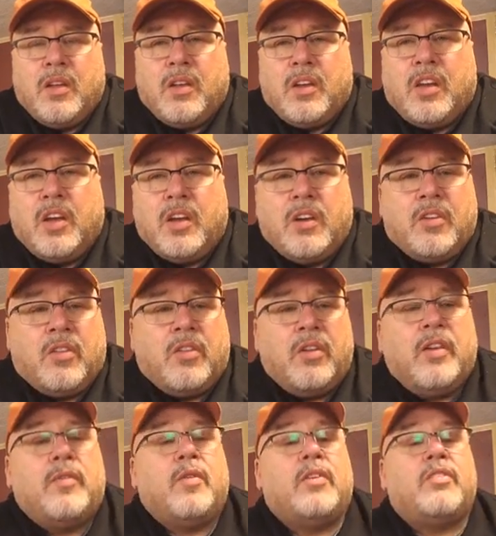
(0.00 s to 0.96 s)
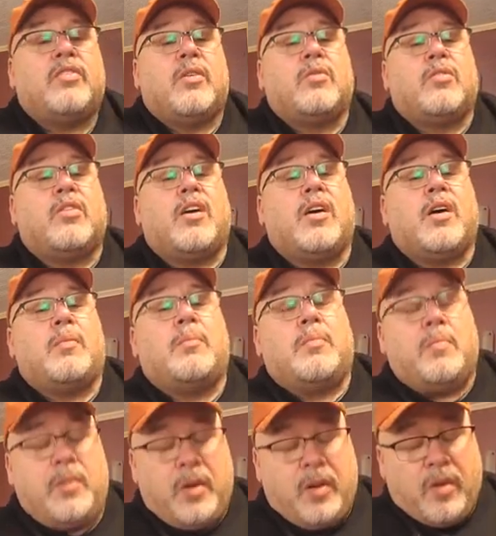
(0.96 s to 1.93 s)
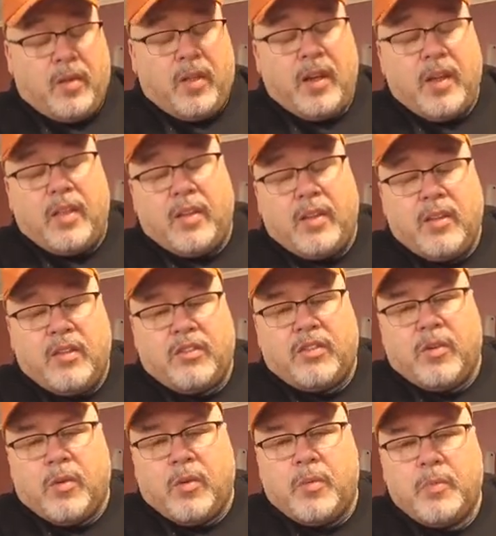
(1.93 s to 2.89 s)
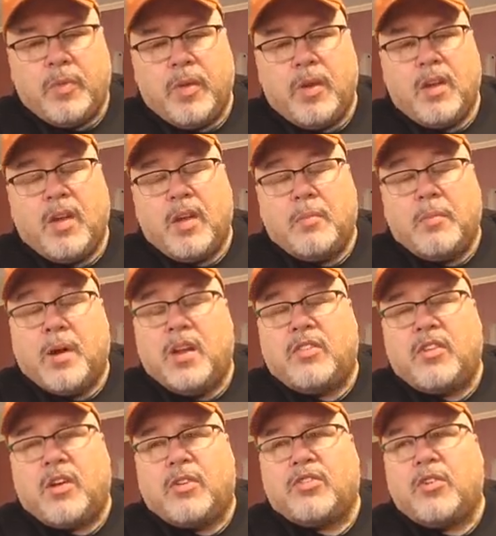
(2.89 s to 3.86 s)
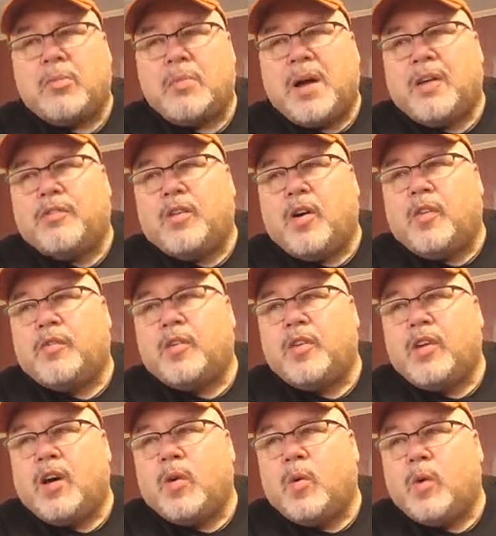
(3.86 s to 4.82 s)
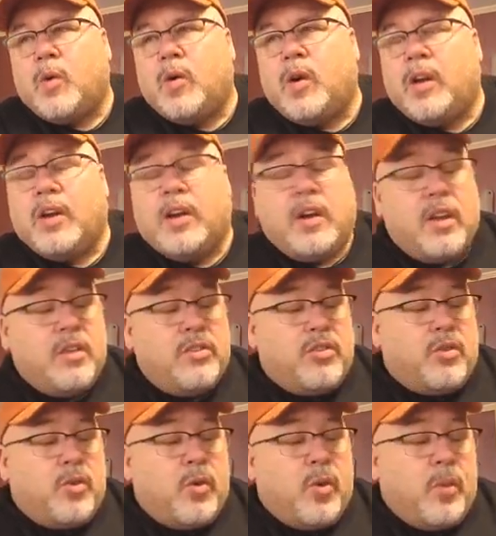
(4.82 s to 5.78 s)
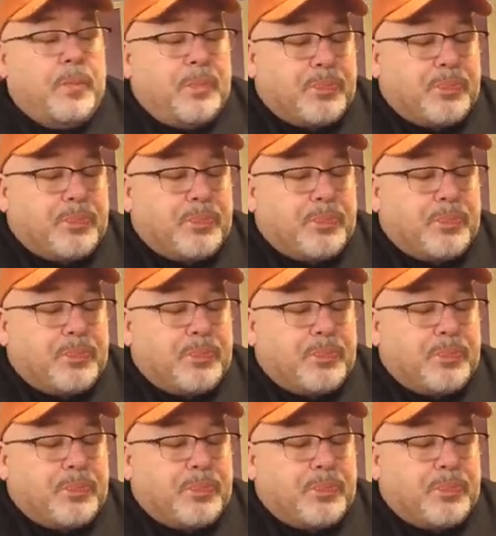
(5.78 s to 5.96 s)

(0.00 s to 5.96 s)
getting deliveries on time here lately. So, but it's also my fault for not ordering it any sooner.